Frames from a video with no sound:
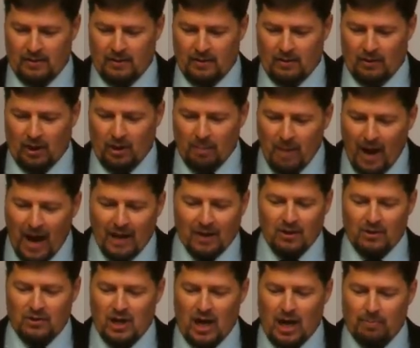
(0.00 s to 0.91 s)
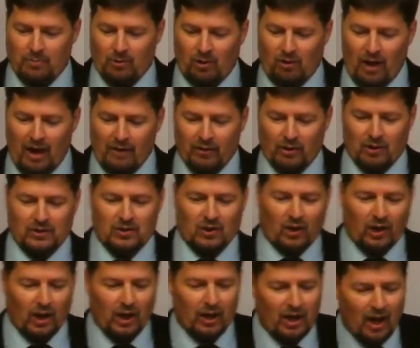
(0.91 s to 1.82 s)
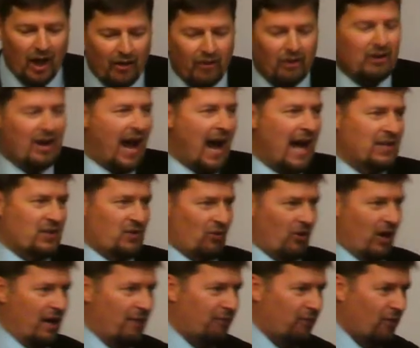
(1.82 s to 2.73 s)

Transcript: Look at Matthew chapter 11. Let's look at another Nazarite